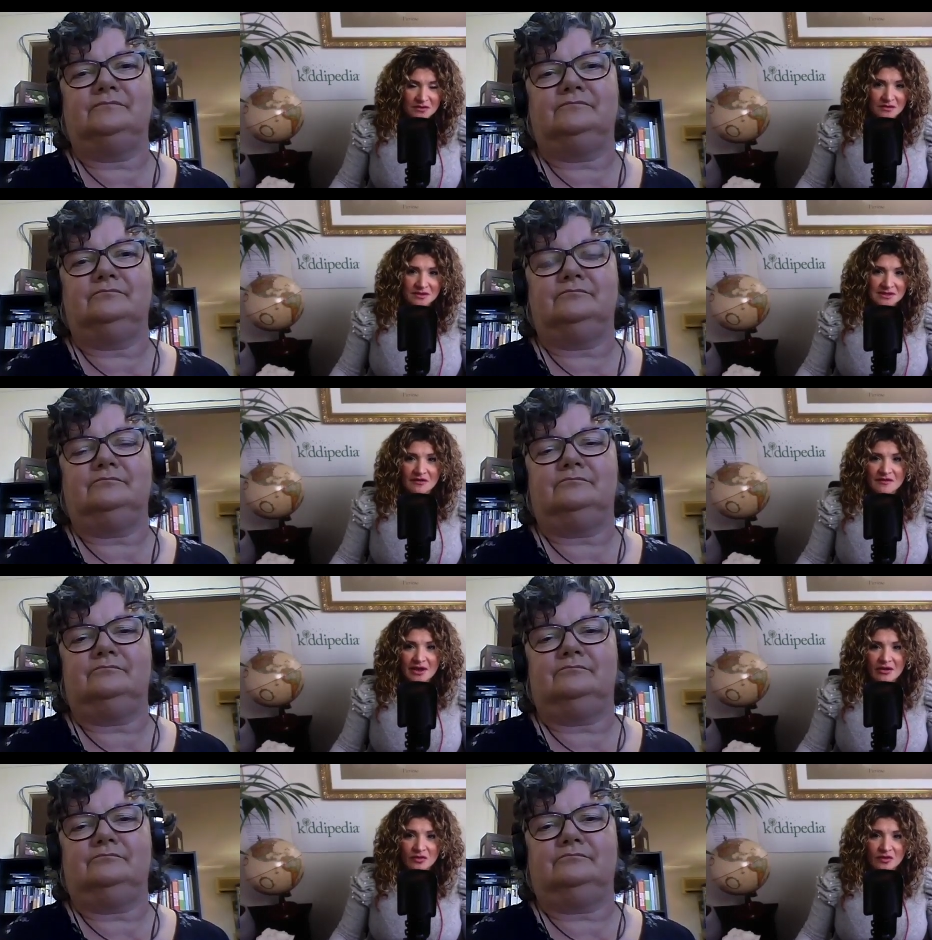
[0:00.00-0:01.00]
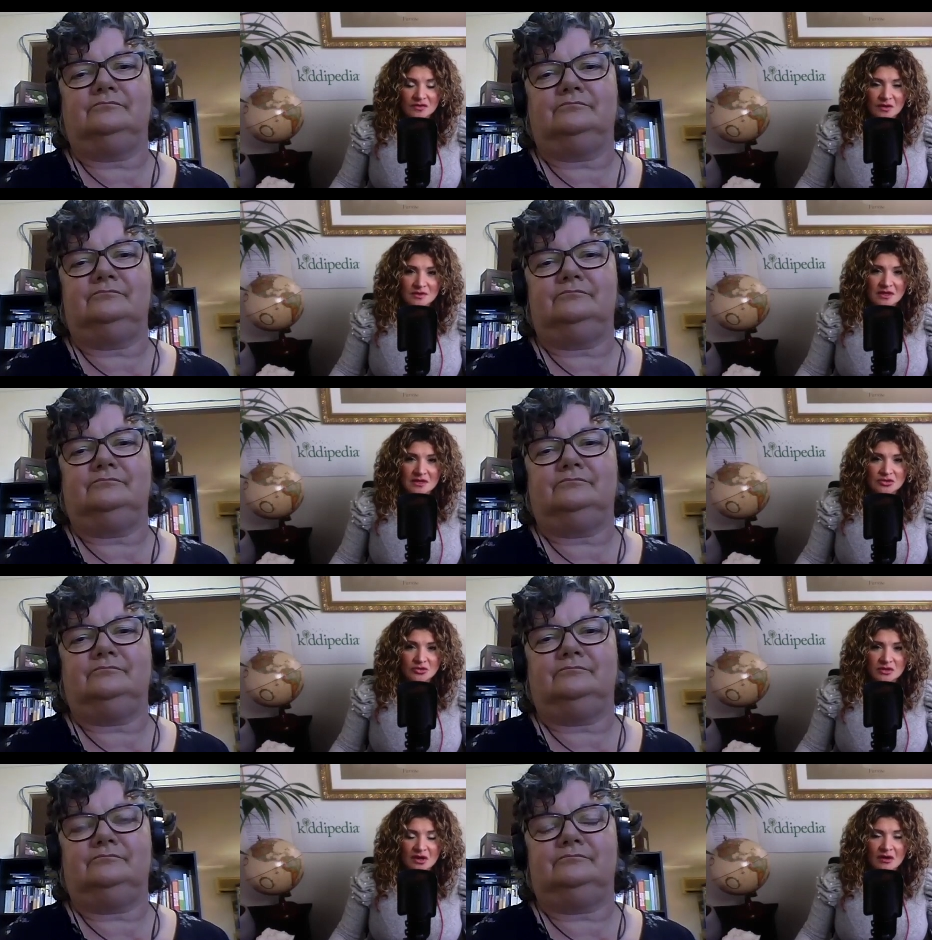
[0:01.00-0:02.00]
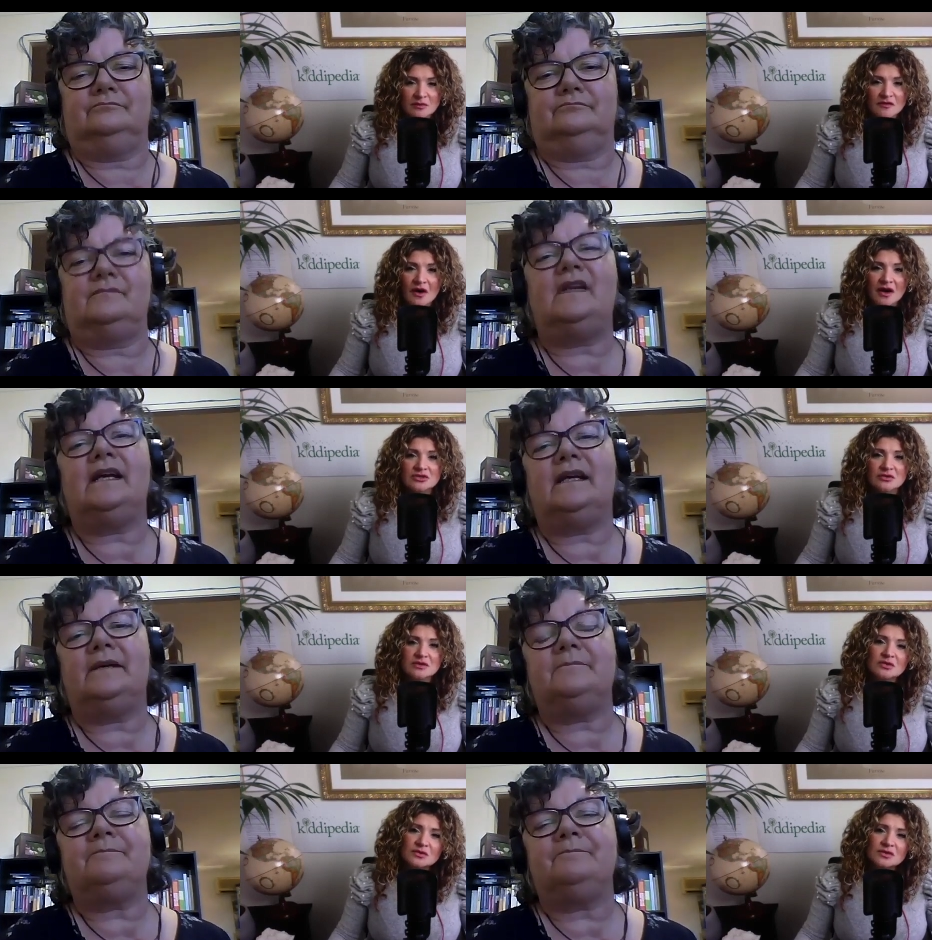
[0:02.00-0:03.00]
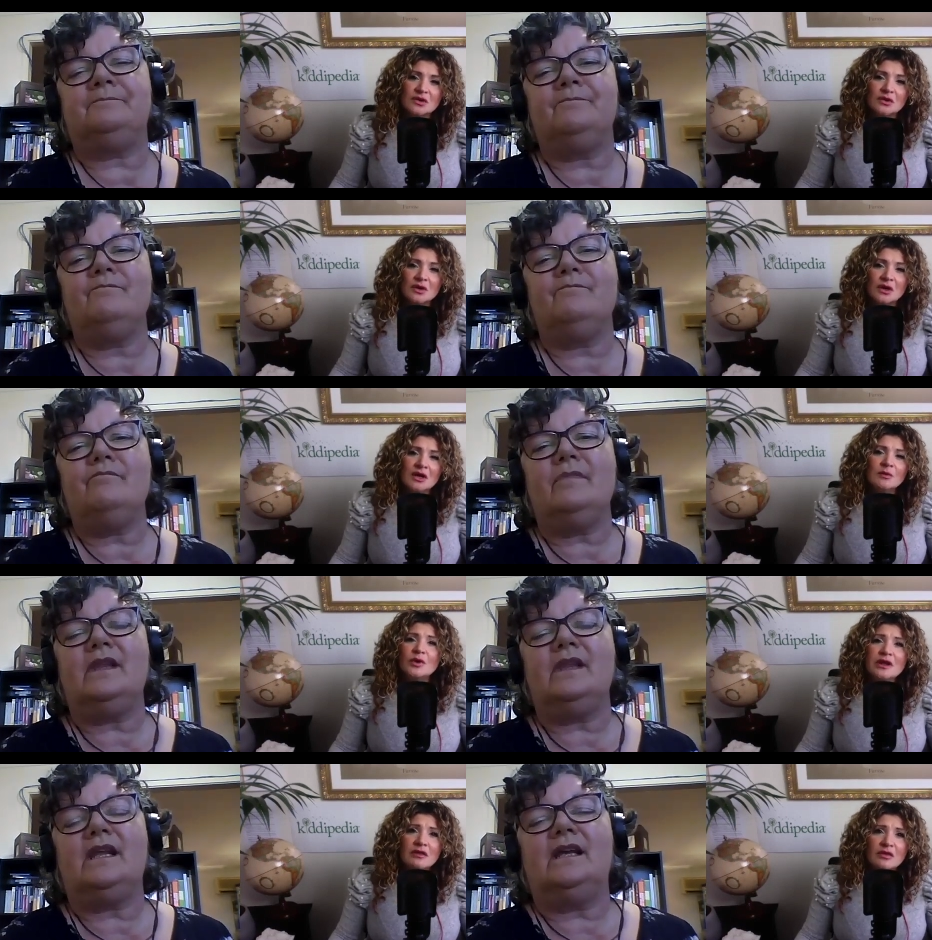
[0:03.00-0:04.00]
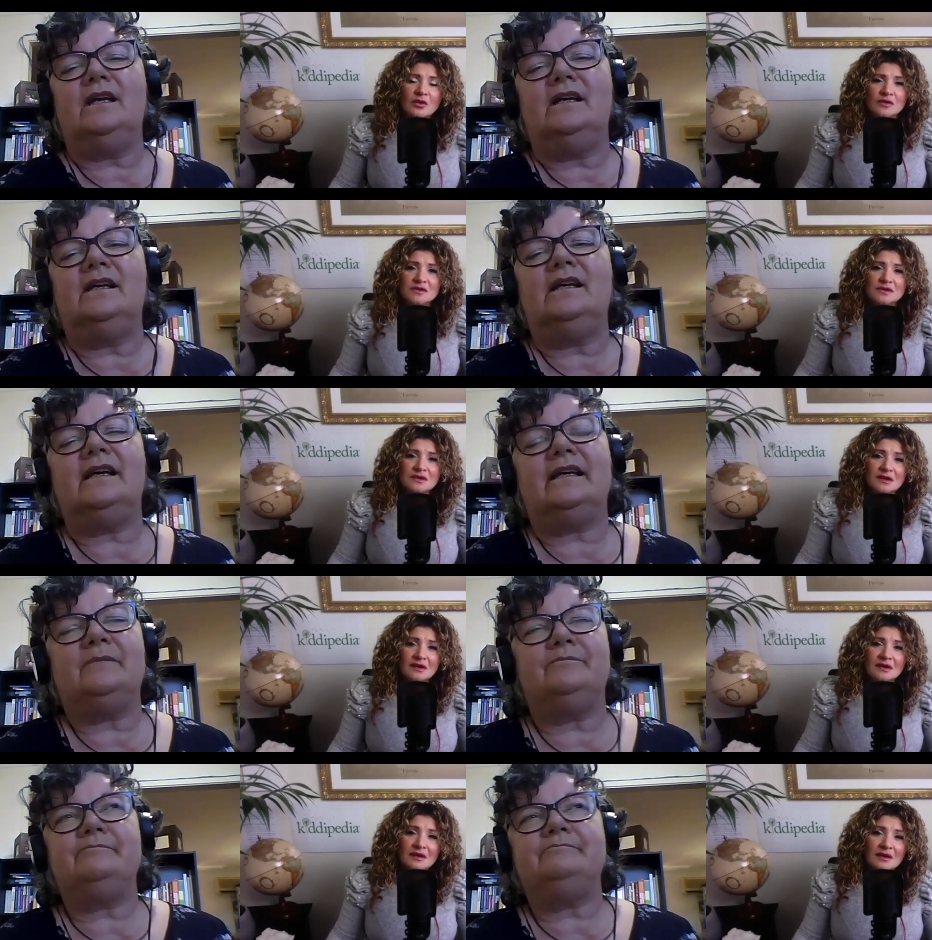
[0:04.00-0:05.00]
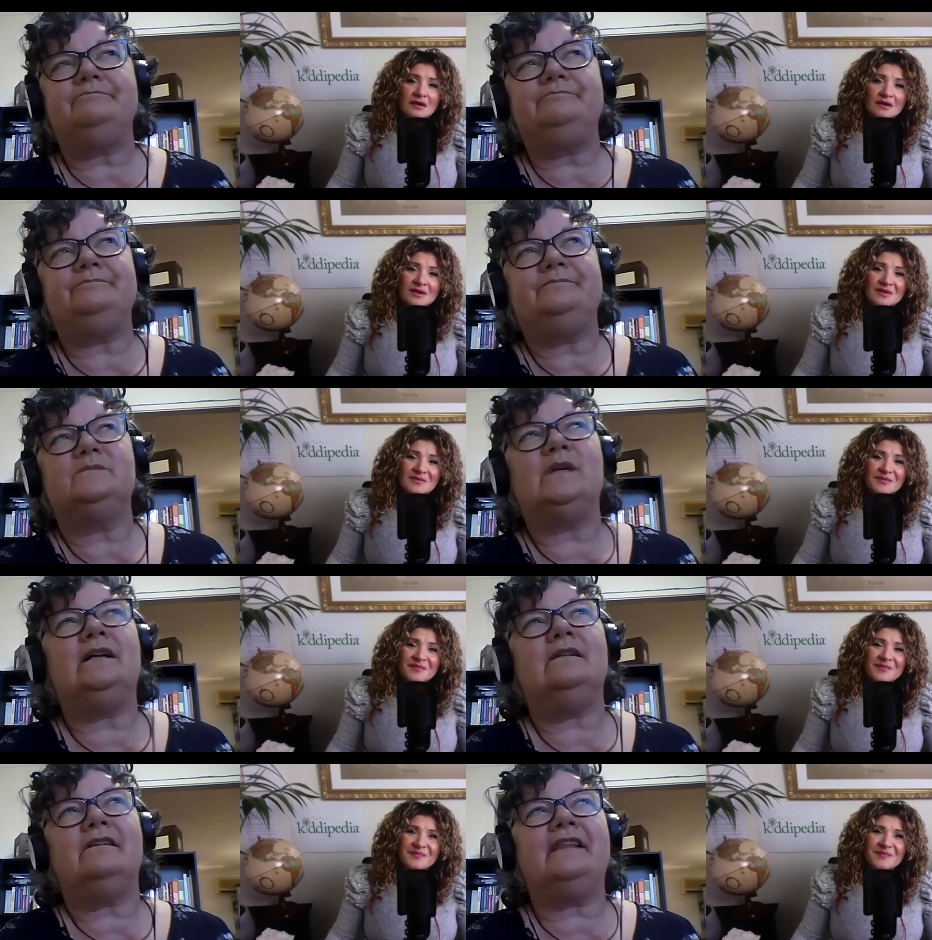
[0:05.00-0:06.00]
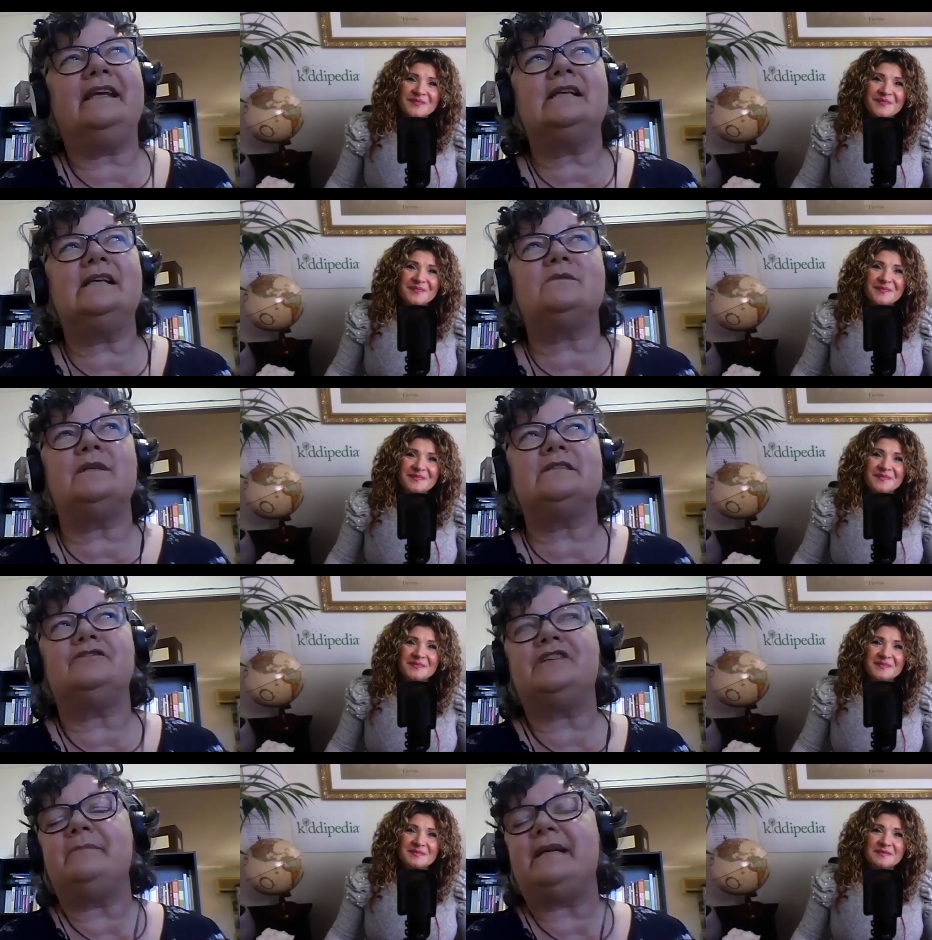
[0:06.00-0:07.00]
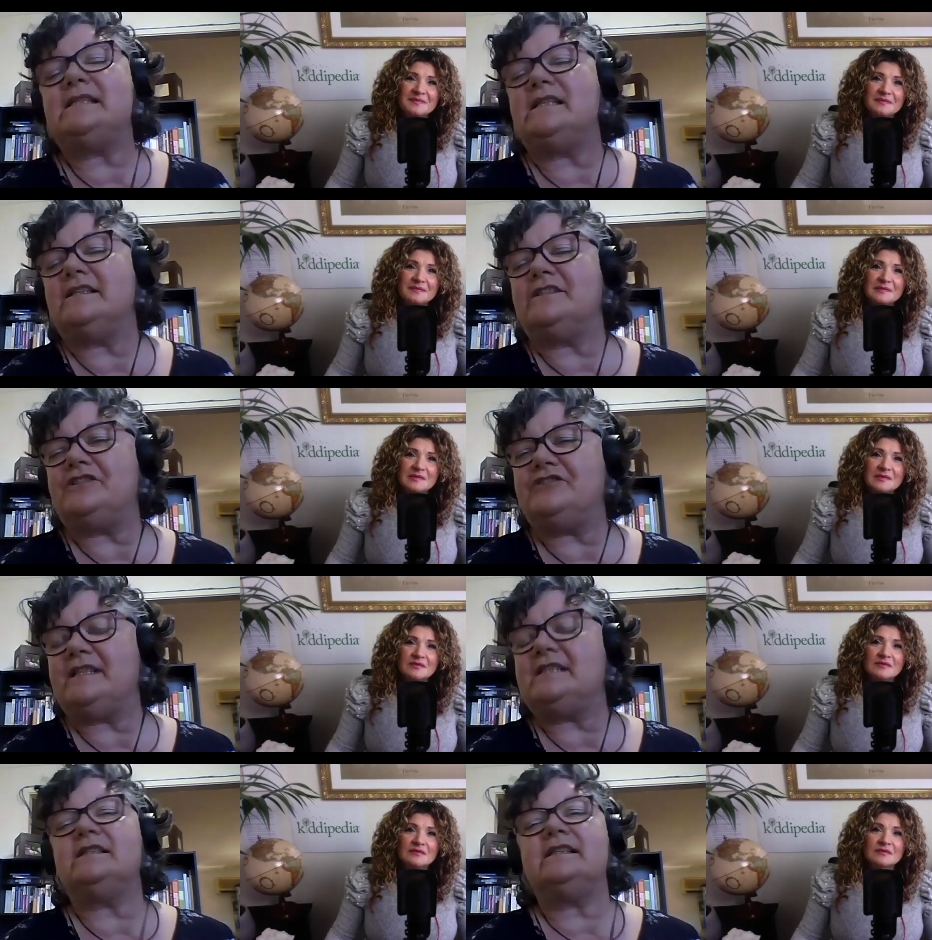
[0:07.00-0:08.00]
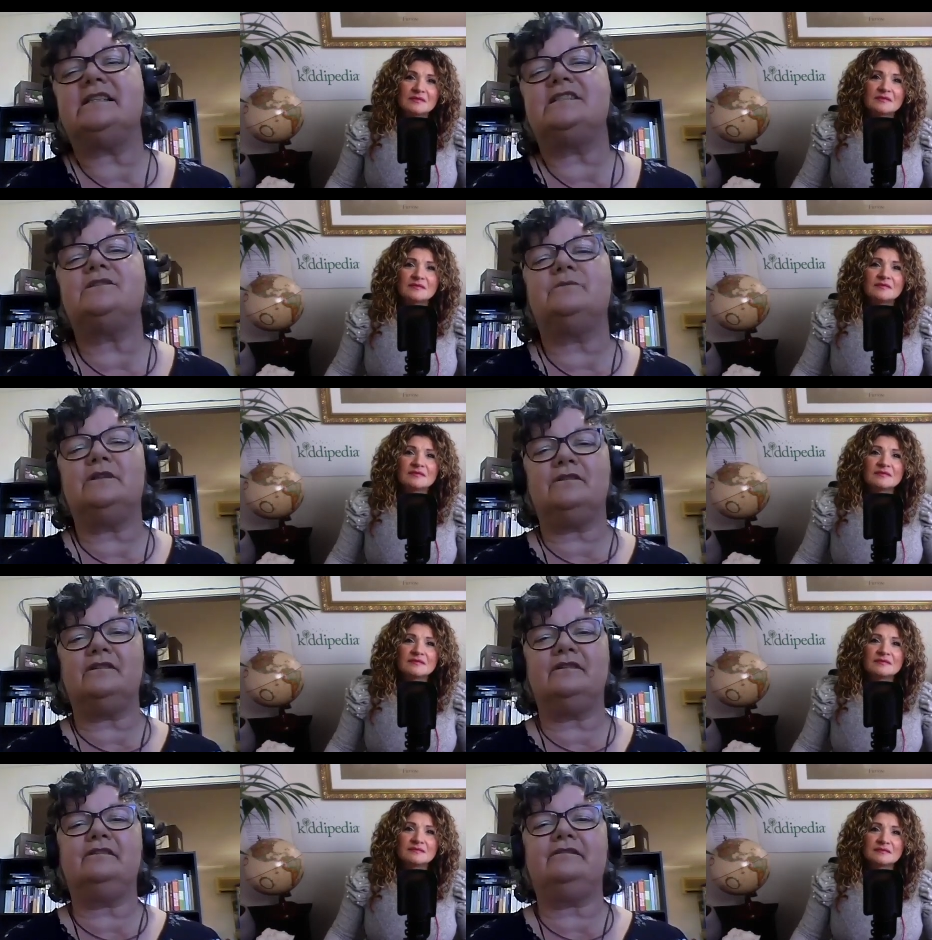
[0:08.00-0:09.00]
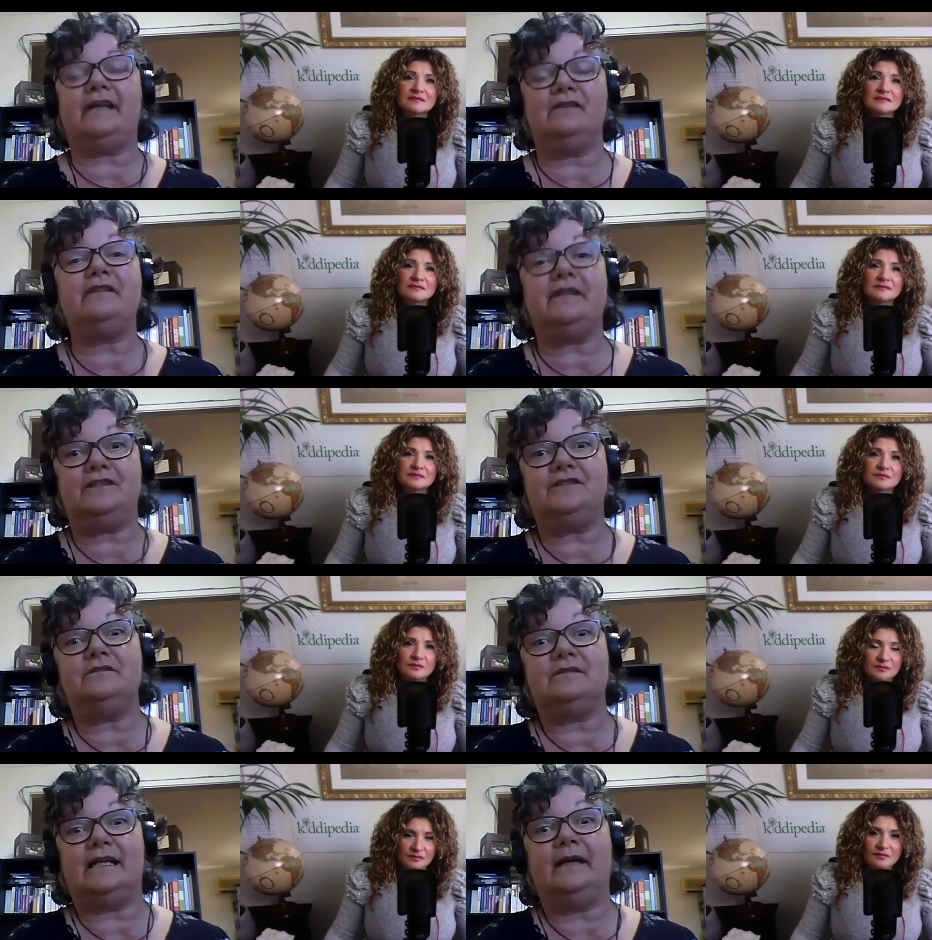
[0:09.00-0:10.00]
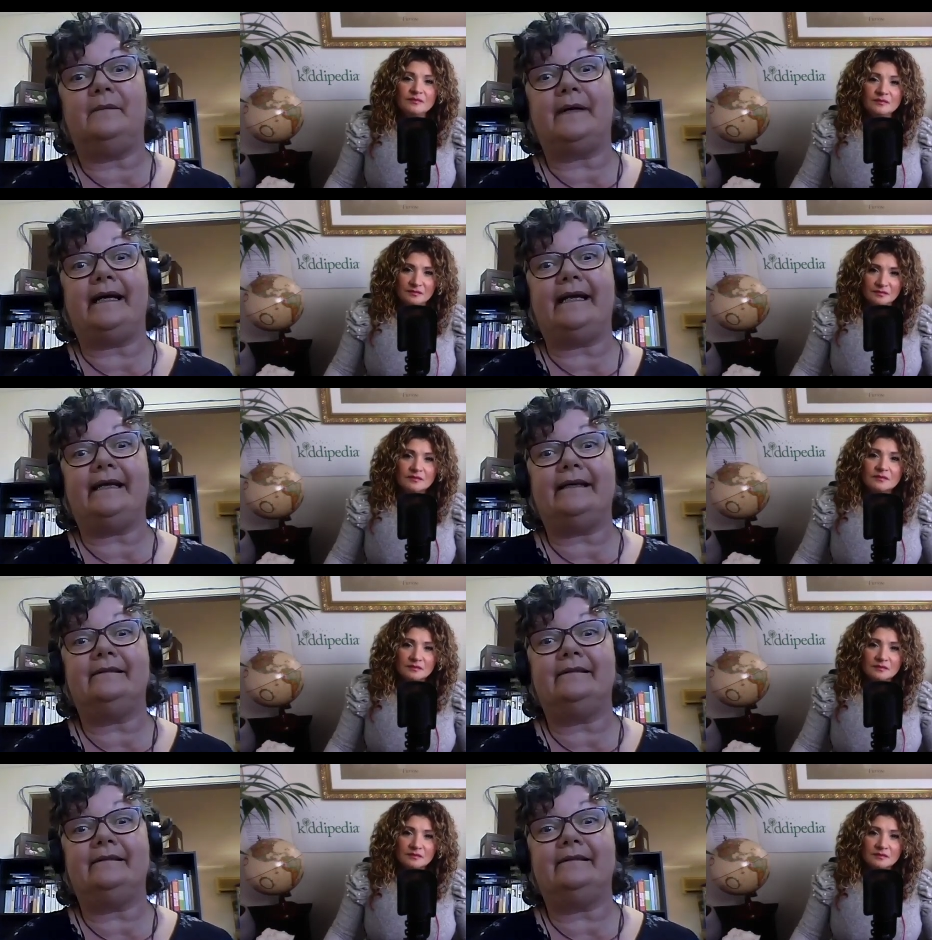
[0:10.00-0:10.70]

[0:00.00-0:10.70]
Speaker 1: on self-care and those types of things during times of high yeah. stress also. What are your thoughts? Yeah.
Speaker 2: Well, I think it's well documented that stress leads to a lot of health issues anyway.